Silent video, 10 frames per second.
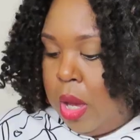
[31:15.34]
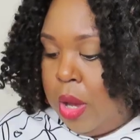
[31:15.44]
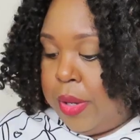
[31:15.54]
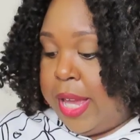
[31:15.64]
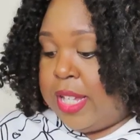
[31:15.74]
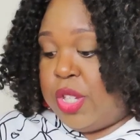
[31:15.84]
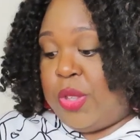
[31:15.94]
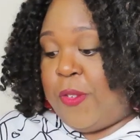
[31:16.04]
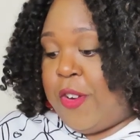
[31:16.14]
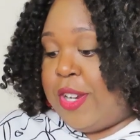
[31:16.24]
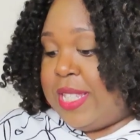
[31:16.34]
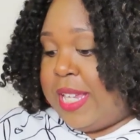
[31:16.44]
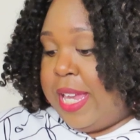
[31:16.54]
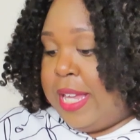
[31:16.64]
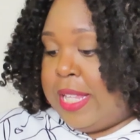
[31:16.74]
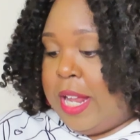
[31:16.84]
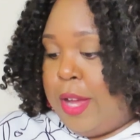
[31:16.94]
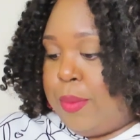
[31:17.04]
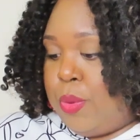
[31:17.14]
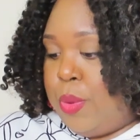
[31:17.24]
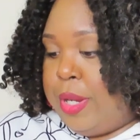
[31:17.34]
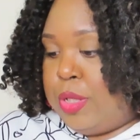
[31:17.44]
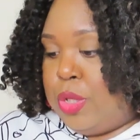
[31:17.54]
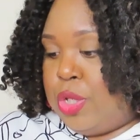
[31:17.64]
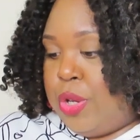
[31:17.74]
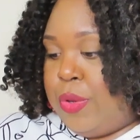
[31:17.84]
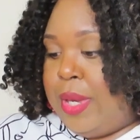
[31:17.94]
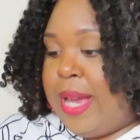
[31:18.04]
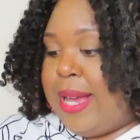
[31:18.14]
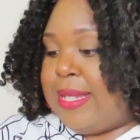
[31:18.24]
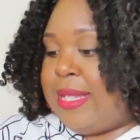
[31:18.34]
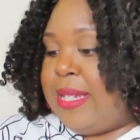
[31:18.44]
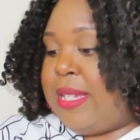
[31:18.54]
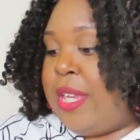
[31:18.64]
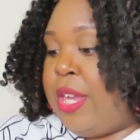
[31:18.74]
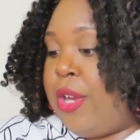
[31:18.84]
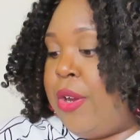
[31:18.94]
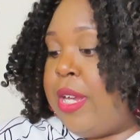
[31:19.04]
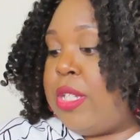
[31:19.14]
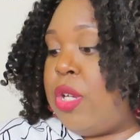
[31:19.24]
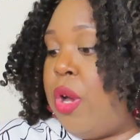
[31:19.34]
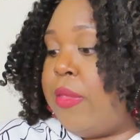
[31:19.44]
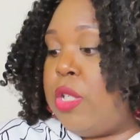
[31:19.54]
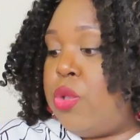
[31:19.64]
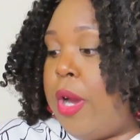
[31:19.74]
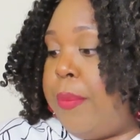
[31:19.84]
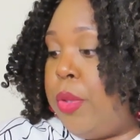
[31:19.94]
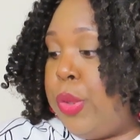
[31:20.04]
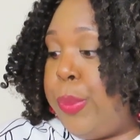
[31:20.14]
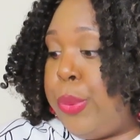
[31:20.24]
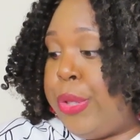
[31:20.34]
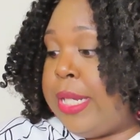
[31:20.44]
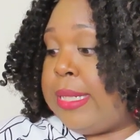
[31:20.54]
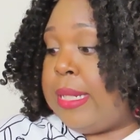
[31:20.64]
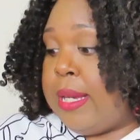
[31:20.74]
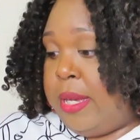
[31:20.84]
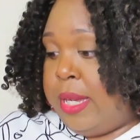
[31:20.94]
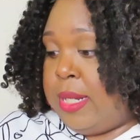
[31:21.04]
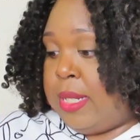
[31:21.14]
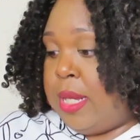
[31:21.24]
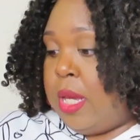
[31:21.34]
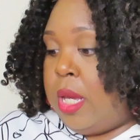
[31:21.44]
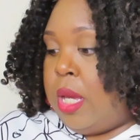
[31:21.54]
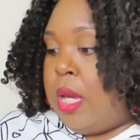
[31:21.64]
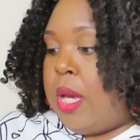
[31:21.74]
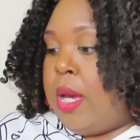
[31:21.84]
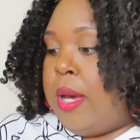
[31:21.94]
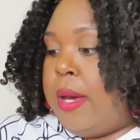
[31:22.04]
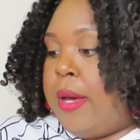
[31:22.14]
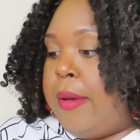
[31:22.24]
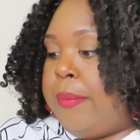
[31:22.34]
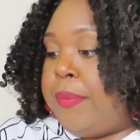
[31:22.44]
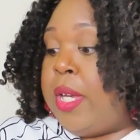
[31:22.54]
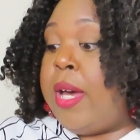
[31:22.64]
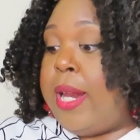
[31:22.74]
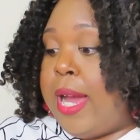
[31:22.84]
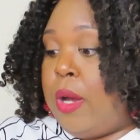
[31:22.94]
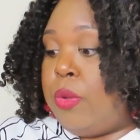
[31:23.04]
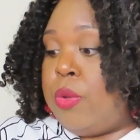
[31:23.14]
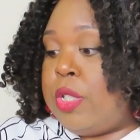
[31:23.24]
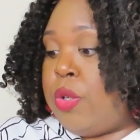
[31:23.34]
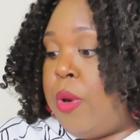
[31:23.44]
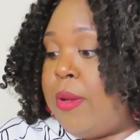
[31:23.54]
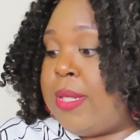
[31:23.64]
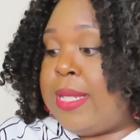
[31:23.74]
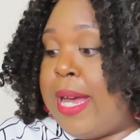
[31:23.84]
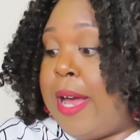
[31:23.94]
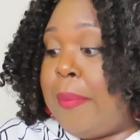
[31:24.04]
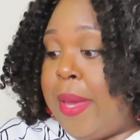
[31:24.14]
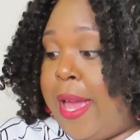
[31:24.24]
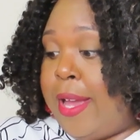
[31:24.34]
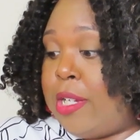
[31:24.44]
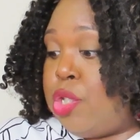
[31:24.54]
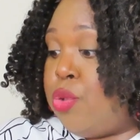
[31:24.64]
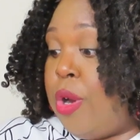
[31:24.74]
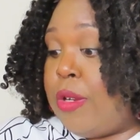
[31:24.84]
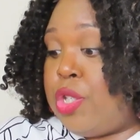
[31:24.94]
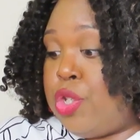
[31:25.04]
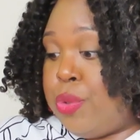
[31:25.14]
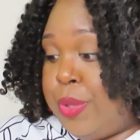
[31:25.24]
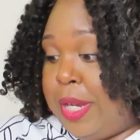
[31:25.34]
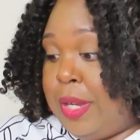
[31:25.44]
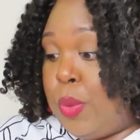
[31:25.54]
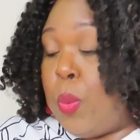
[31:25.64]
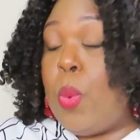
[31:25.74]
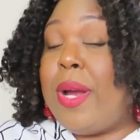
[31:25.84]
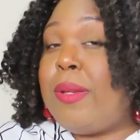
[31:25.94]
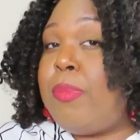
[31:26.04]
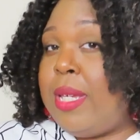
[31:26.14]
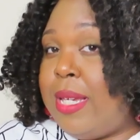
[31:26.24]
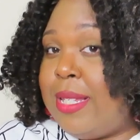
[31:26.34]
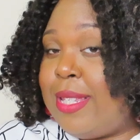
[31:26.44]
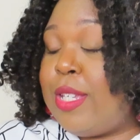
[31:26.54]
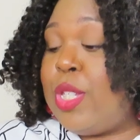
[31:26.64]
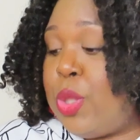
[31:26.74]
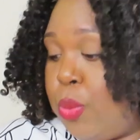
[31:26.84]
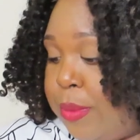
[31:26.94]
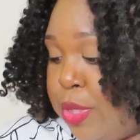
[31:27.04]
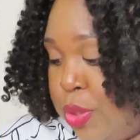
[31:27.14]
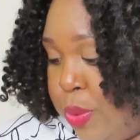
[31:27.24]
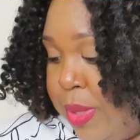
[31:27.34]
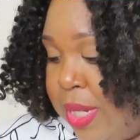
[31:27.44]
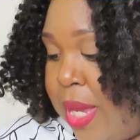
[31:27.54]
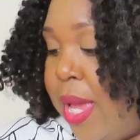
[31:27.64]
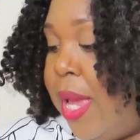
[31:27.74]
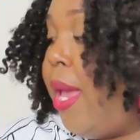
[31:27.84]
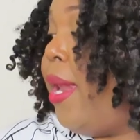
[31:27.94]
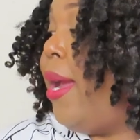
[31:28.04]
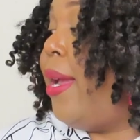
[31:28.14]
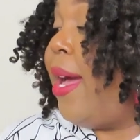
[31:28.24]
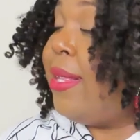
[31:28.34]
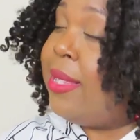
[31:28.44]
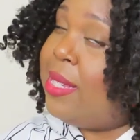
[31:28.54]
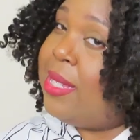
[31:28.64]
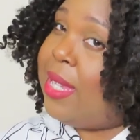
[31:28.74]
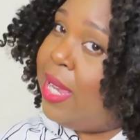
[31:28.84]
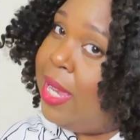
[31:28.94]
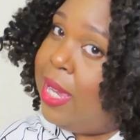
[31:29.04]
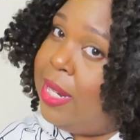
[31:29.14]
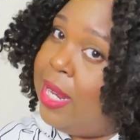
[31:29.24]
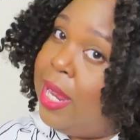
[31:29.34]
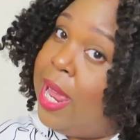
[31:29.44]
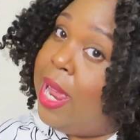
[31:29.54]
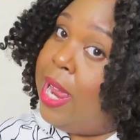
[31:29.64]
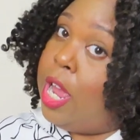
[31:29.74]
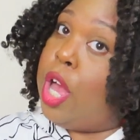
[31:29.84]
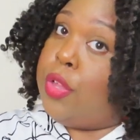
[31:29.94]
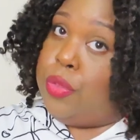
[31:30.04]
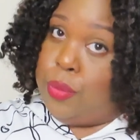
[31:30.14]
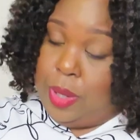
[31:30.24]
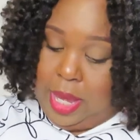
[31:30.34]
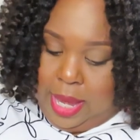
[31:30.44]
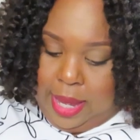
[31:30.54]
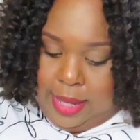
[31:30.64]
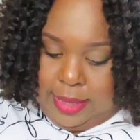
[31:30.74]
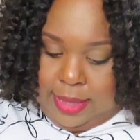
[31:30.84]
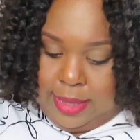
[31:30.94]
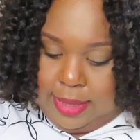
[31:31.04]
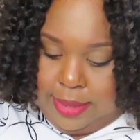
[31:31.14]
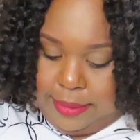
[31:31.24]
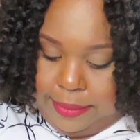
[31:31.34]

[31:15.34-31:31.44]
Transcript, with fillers: okay, so the first thing that I'm going to show you guys this here is called the Tropical Print Cut um, cut out crisscross tie back drawstring one piece swimsuit and I got this in a 3X